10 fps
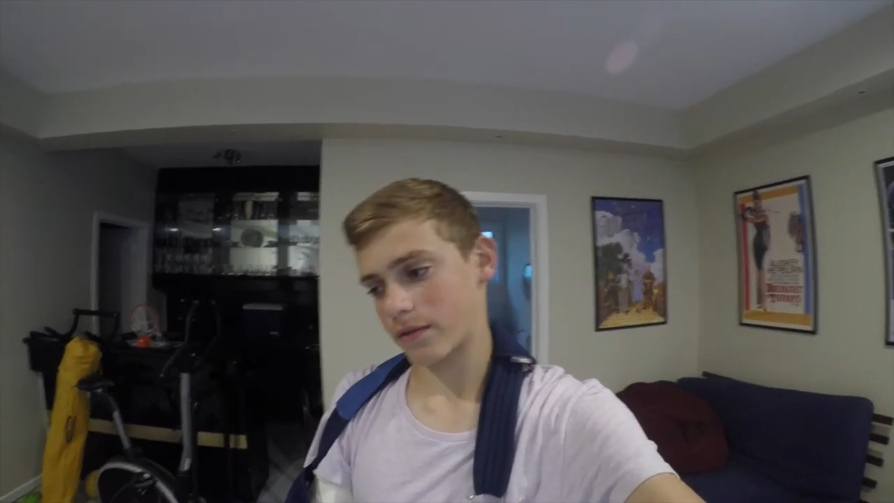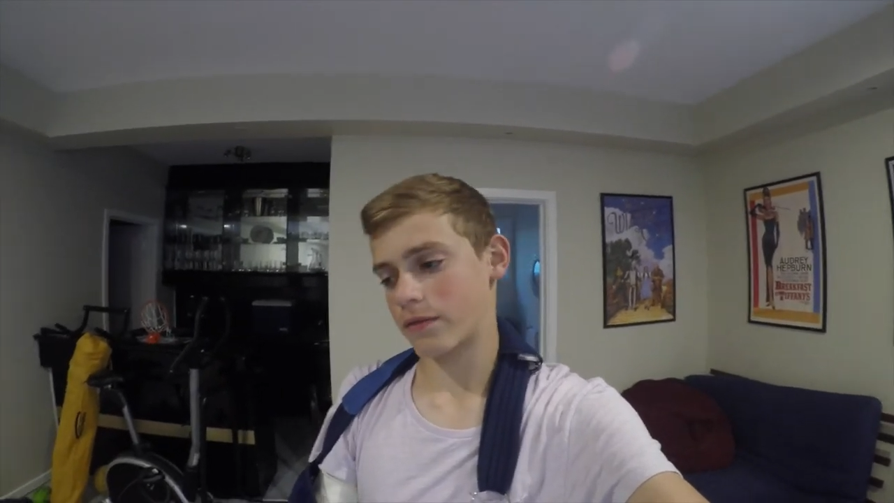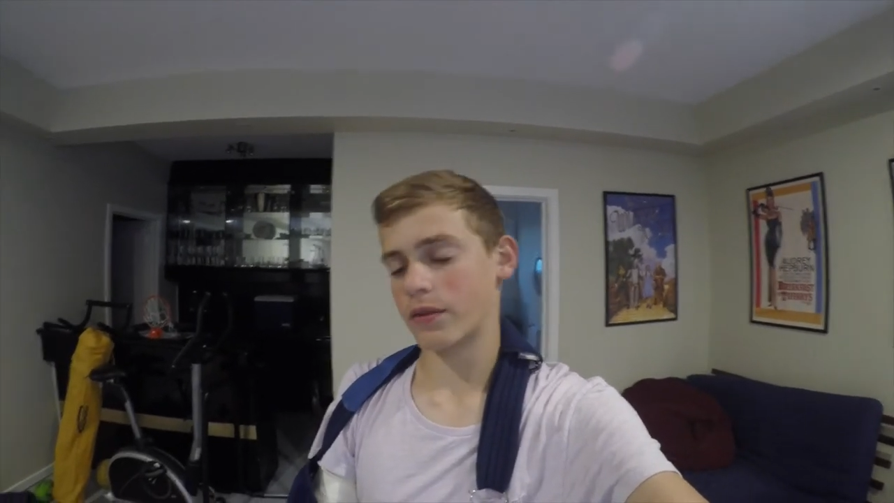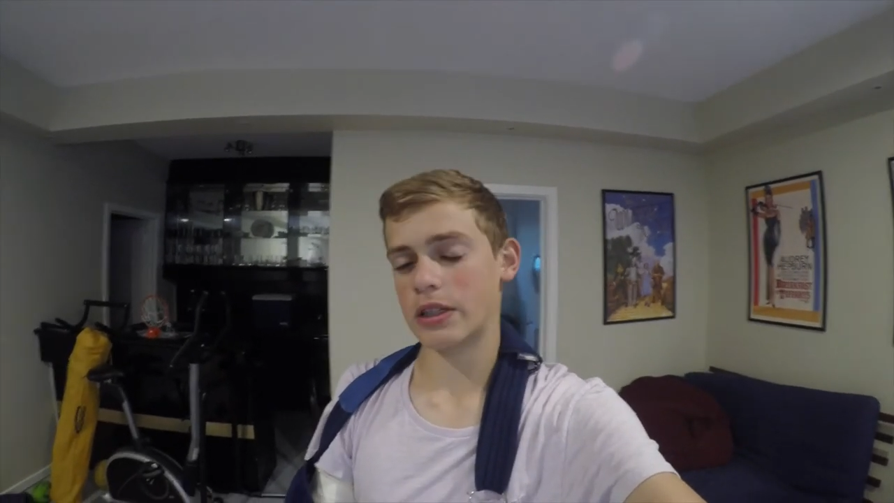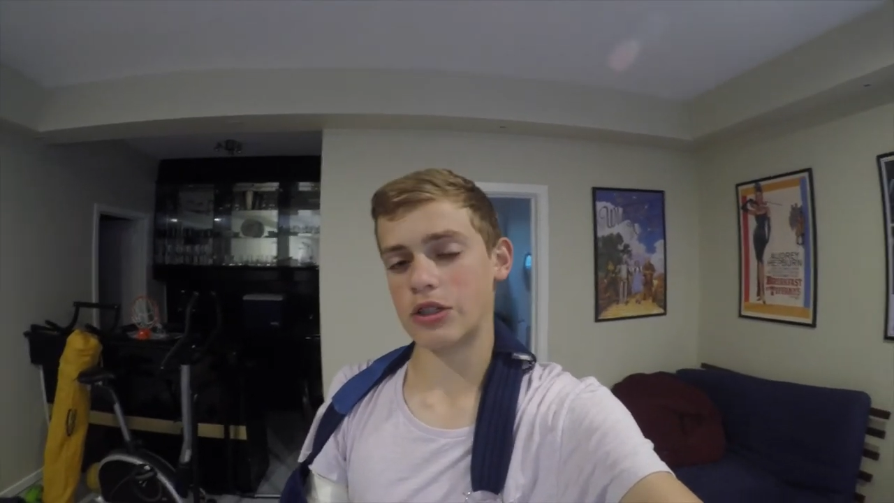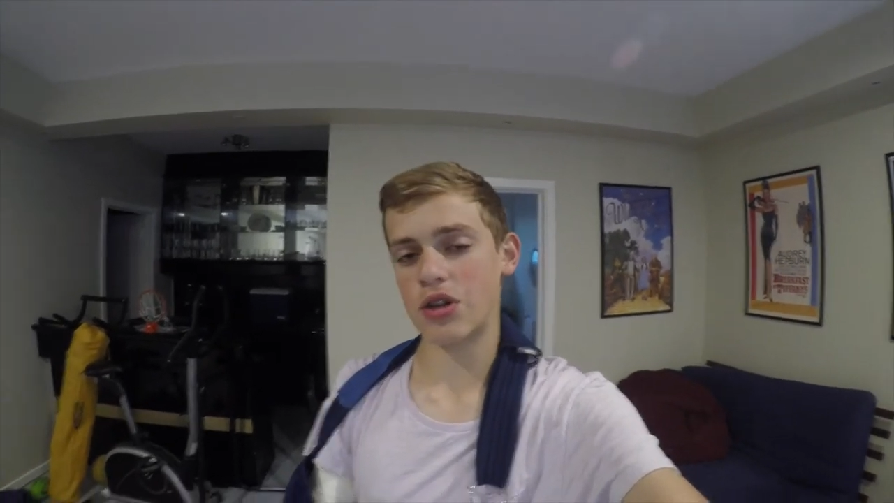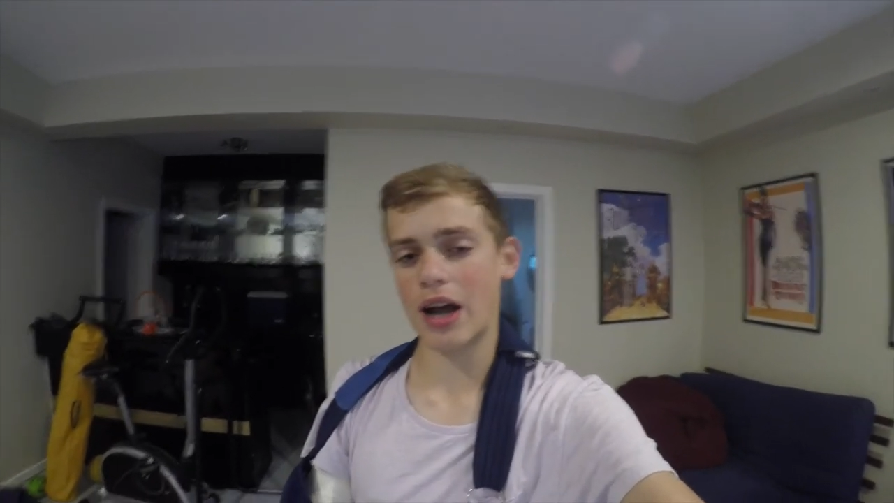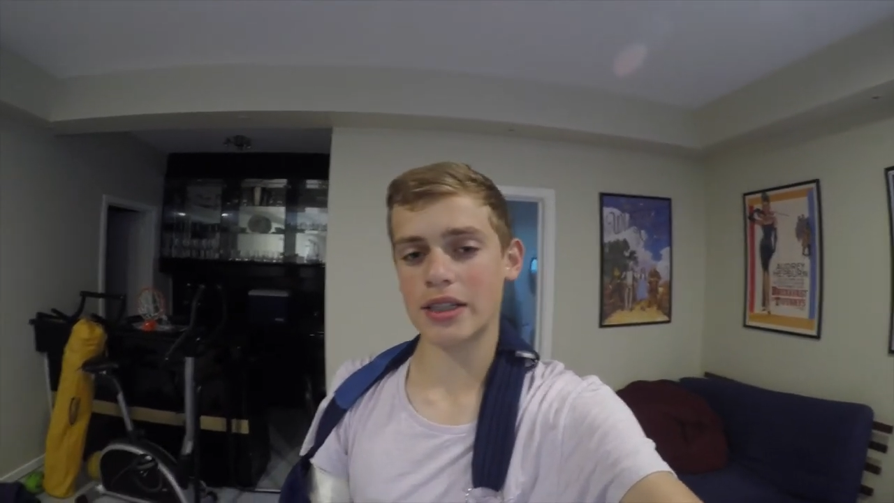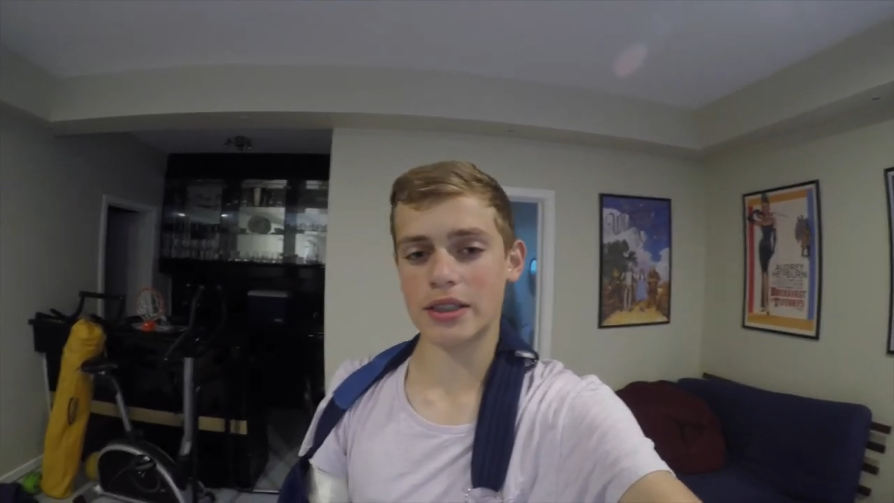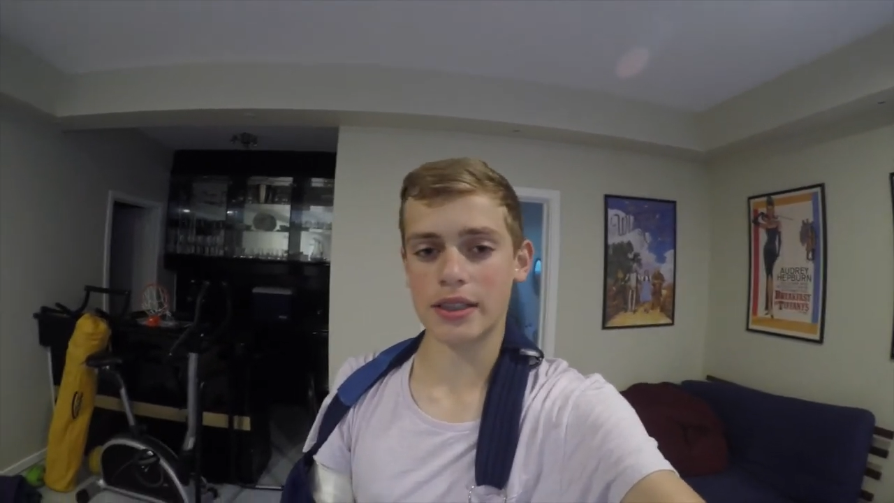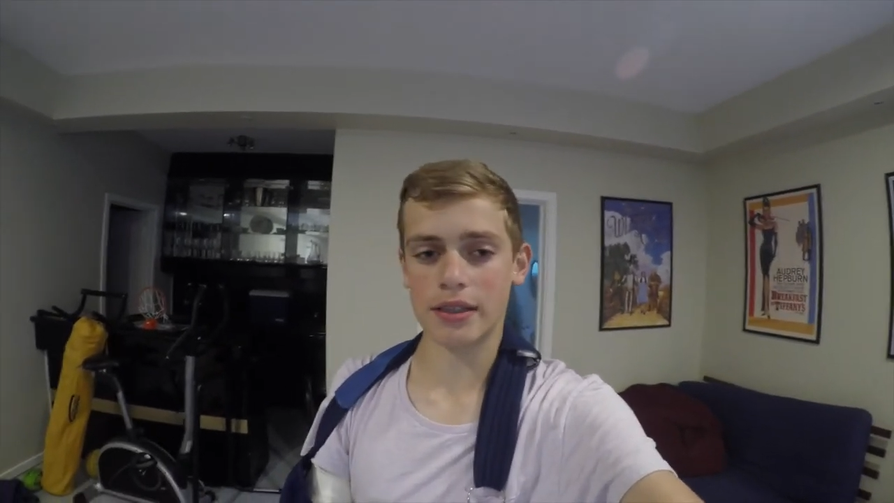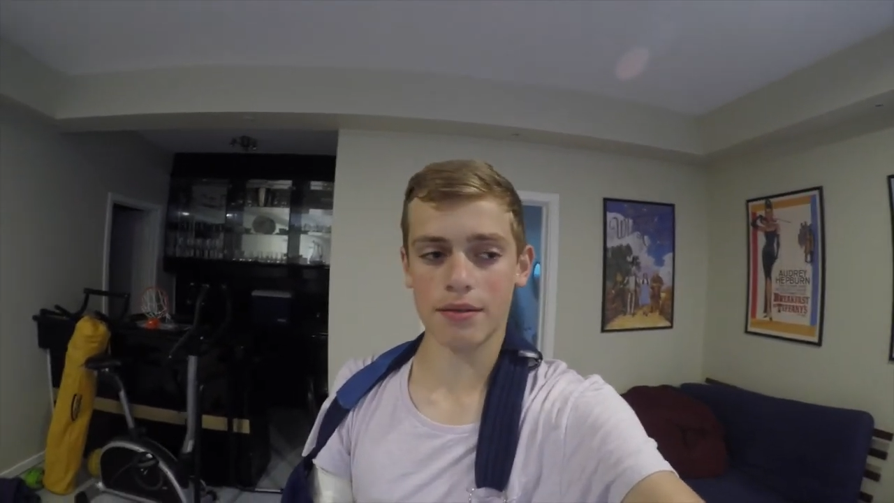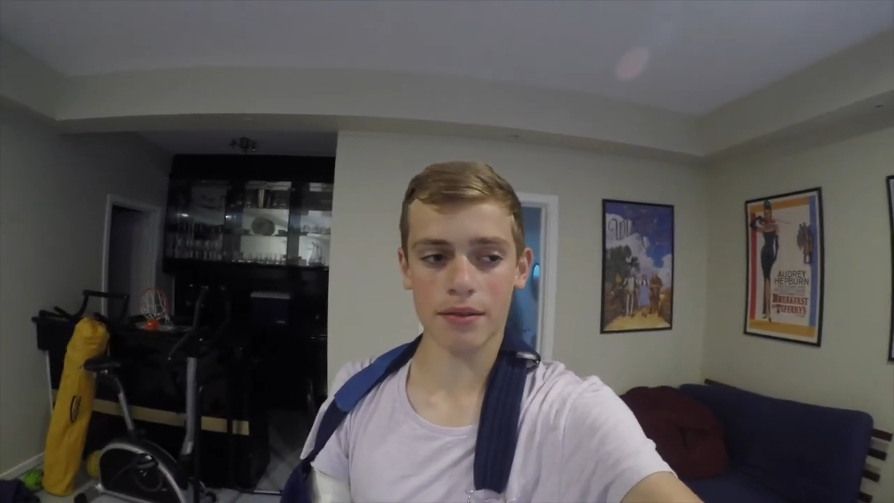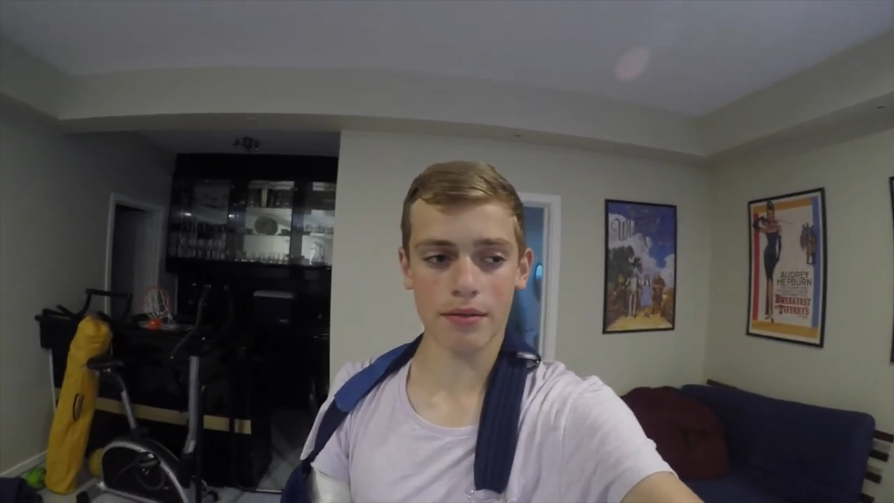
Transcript: for the drugs to